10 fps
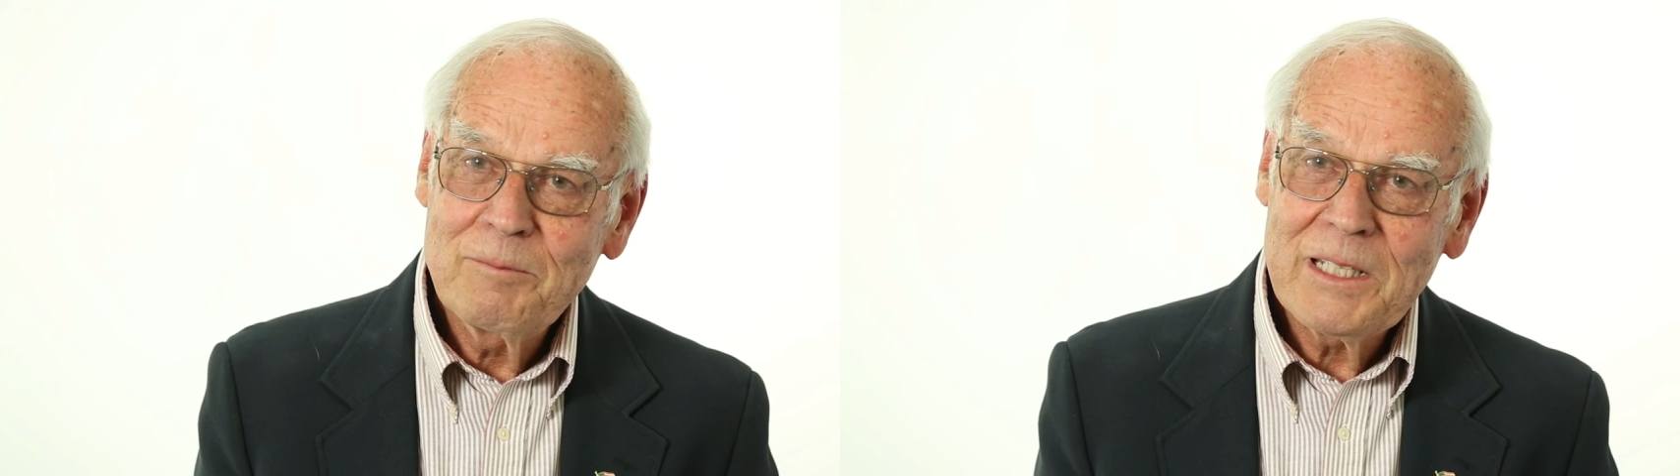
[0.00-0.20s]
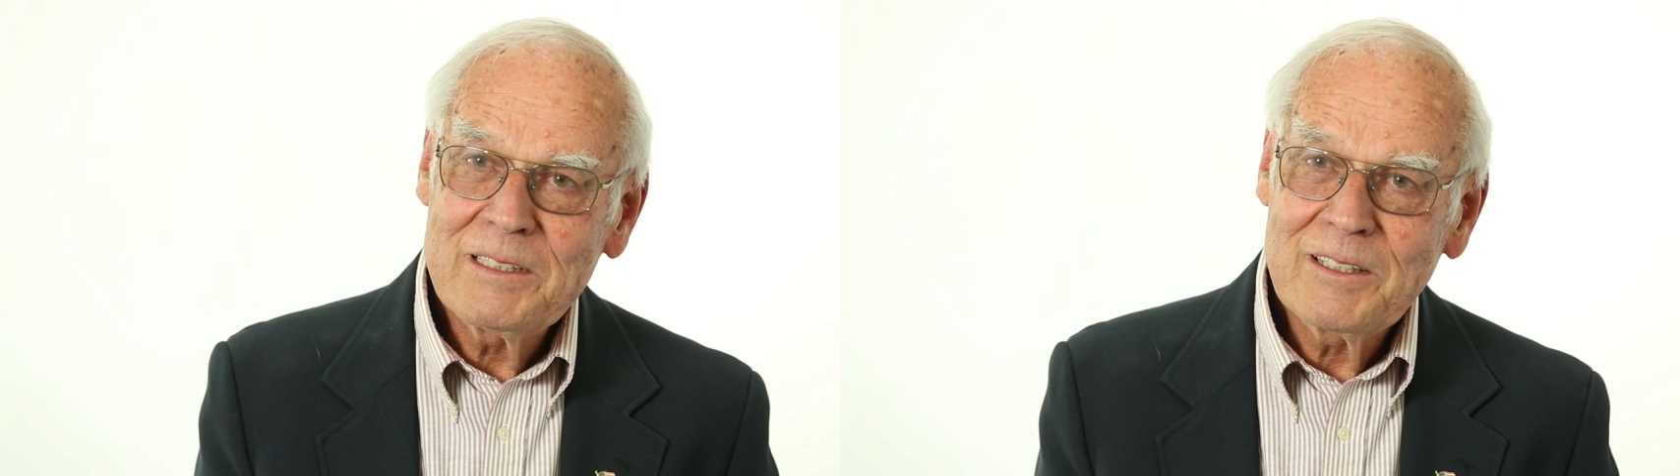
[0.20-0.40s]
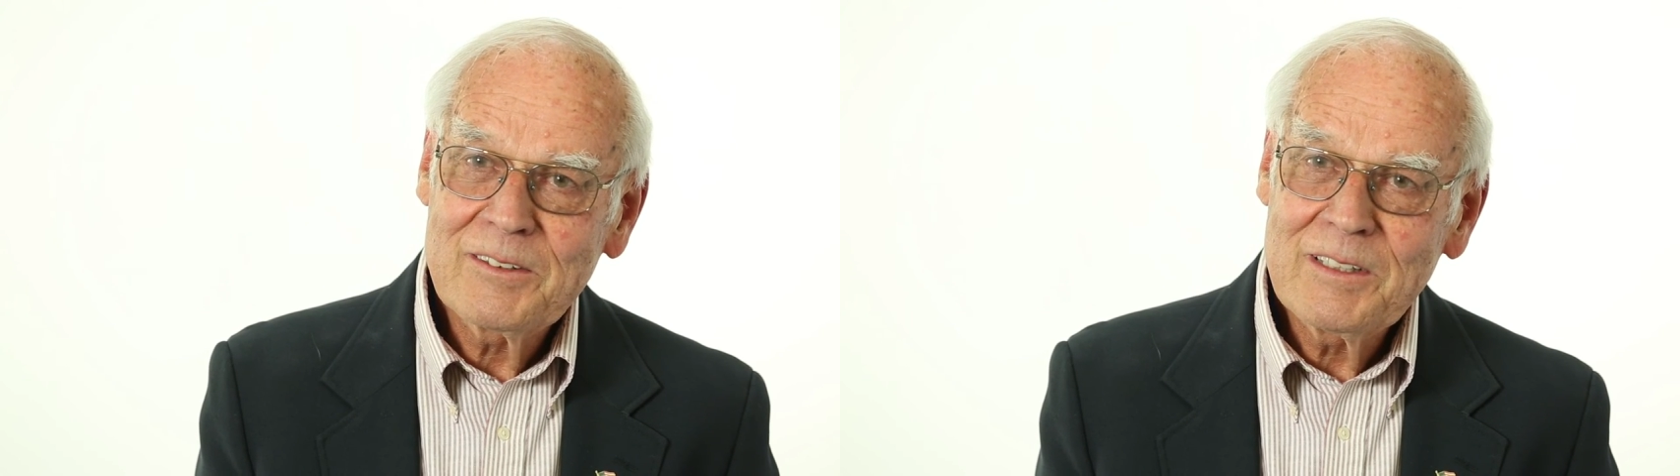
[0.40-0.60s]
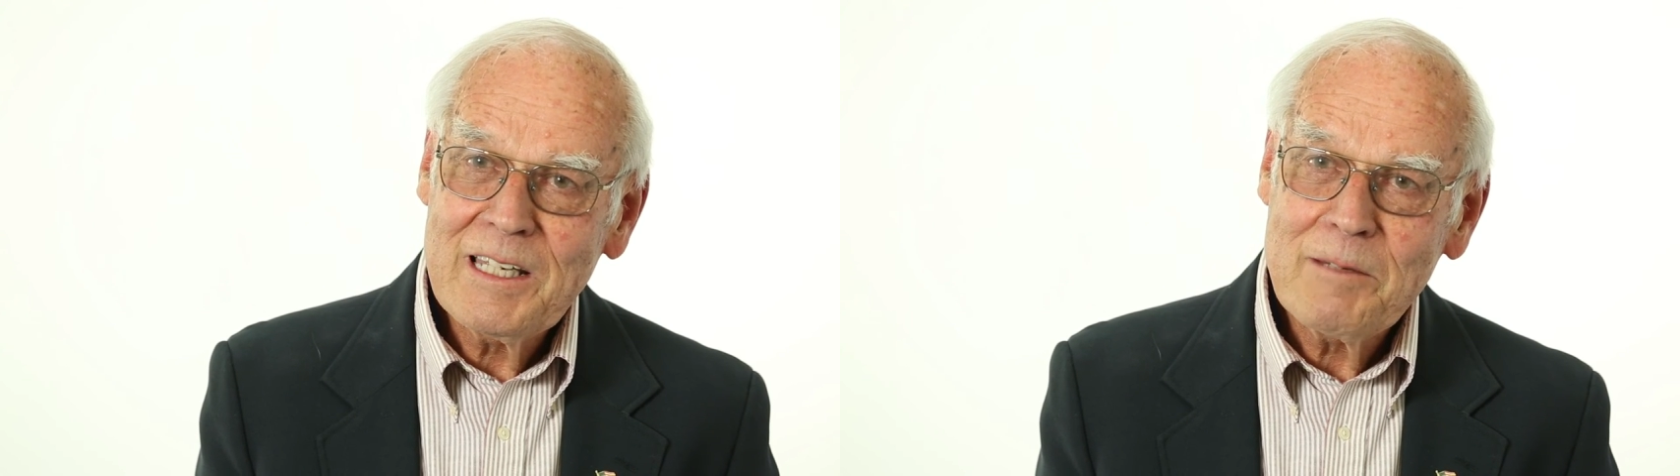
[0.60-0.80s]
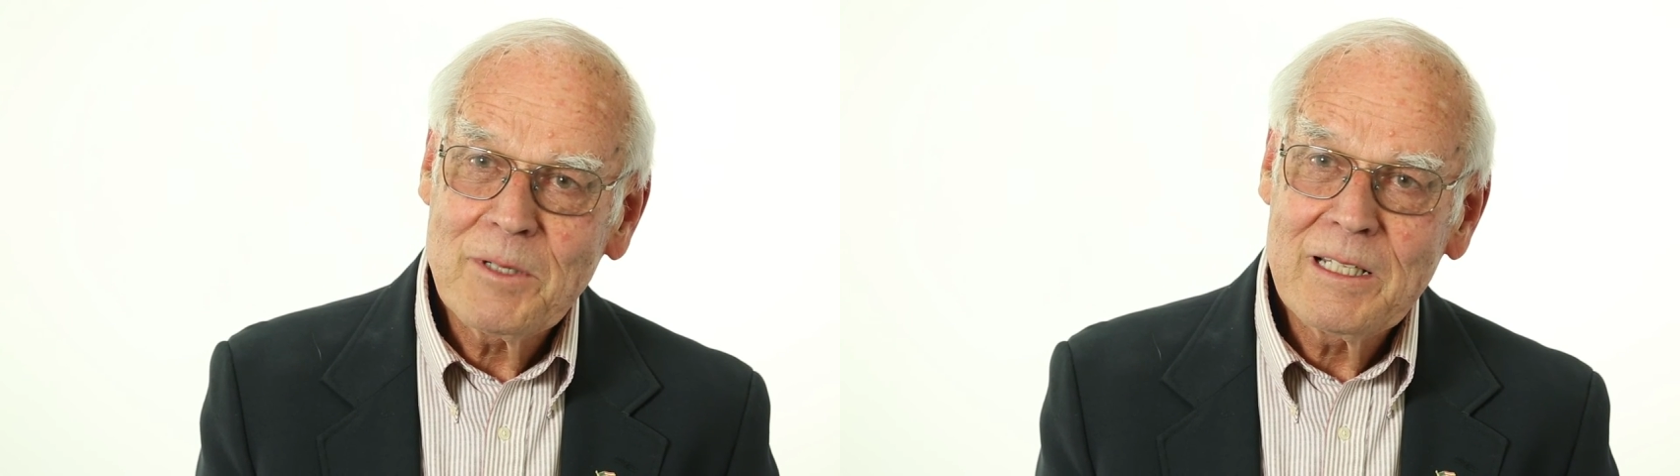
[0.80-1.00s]
painting
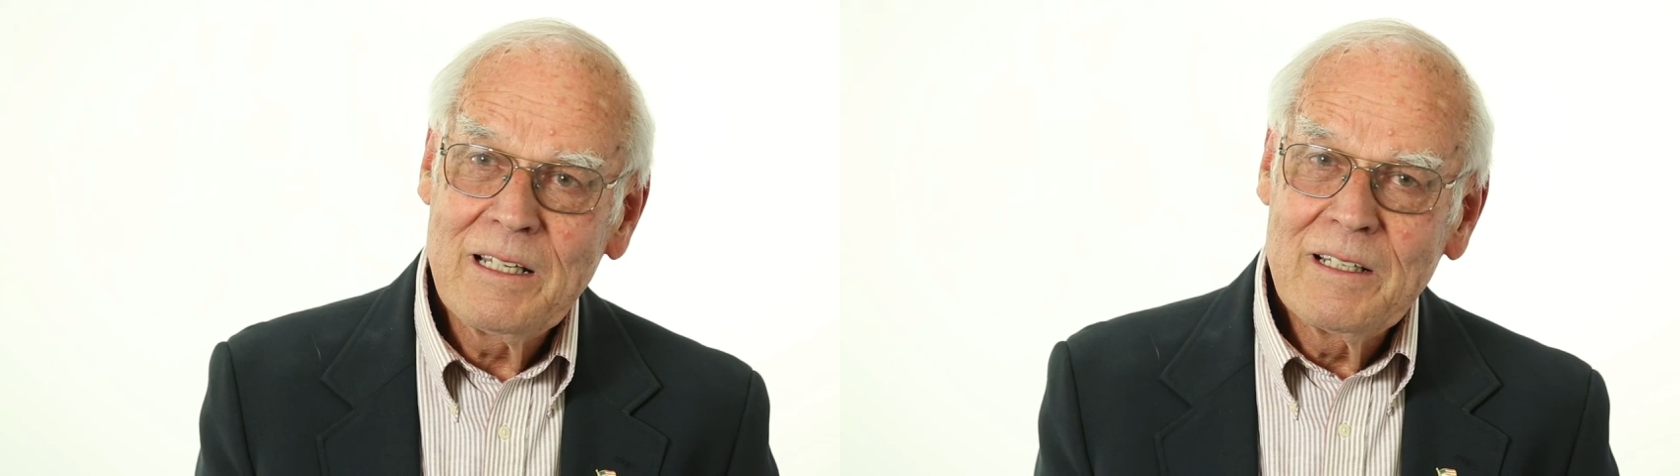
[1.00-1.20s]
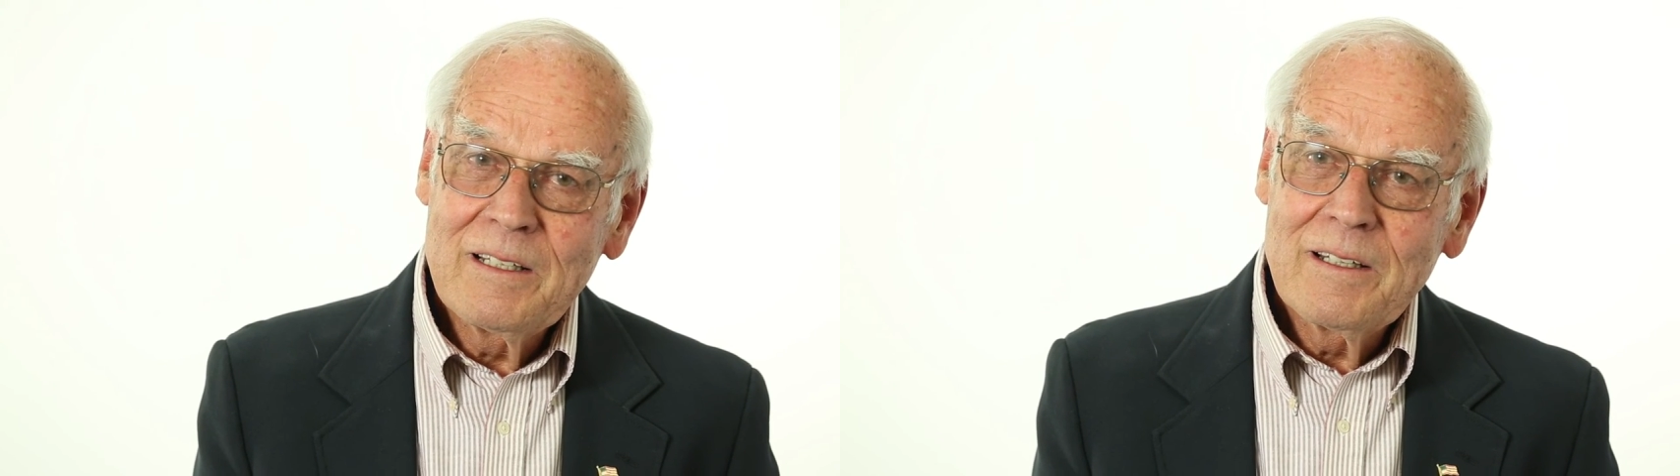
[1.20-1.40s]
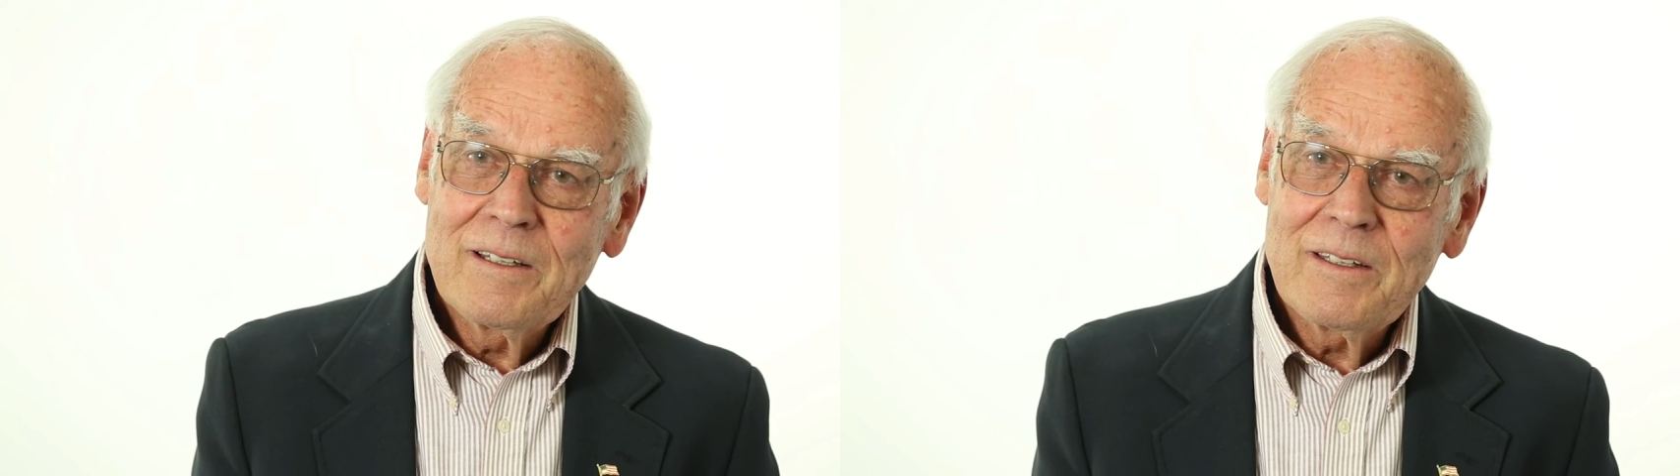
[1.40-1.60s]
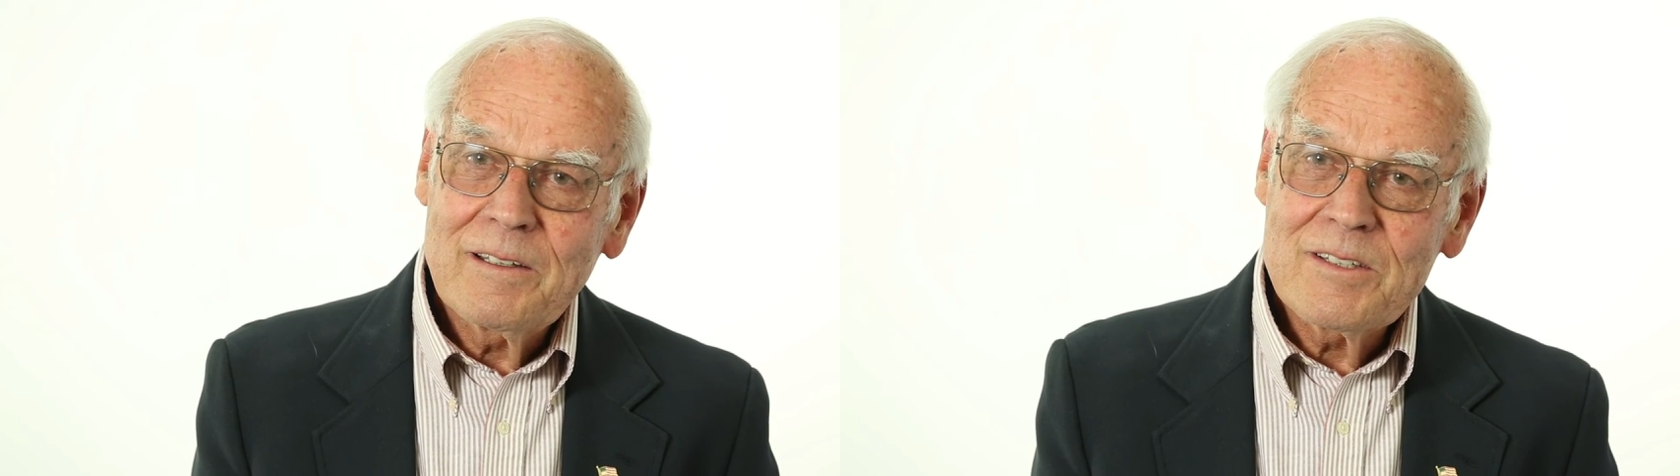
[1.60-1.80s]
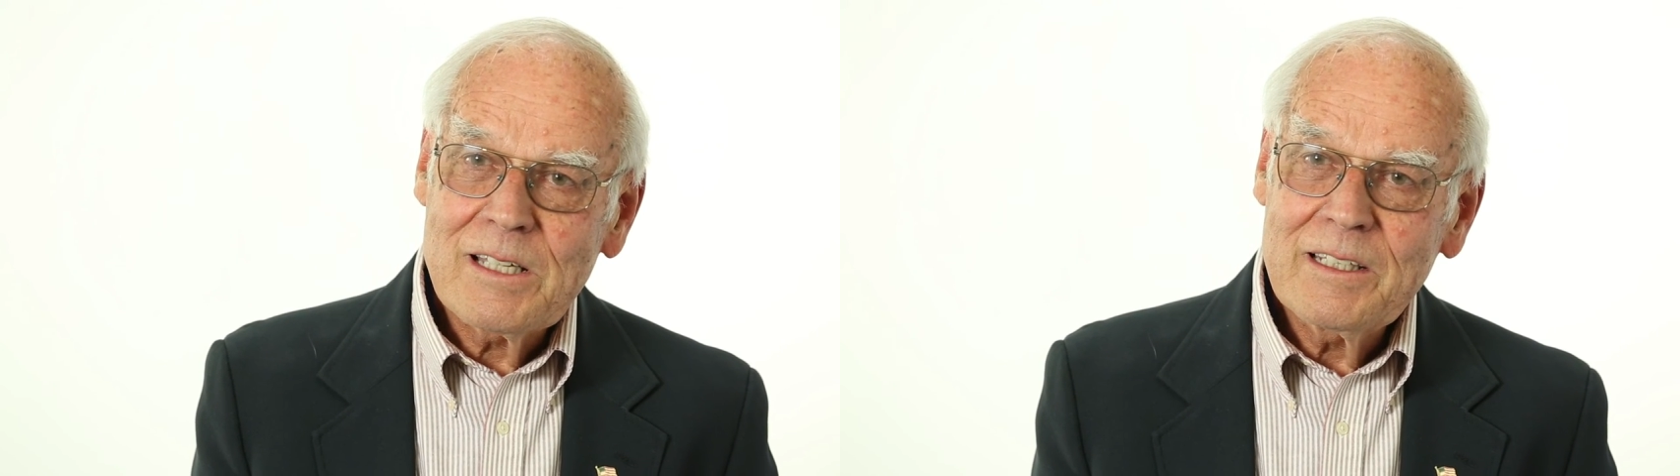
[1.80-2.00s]
today, but there's